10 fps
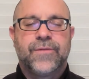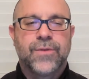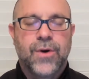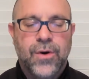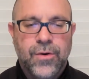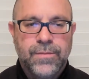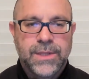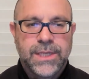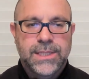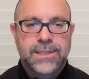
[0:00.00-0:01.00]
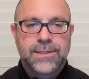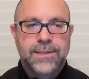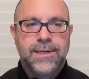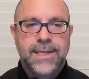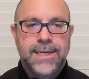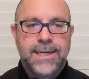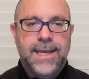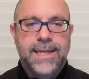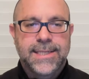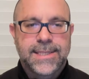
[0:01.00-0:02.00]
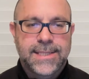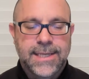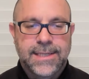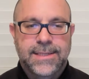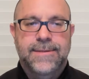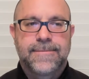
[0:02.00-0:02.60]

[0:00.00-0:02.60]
for the Homeless, Knit and Sit.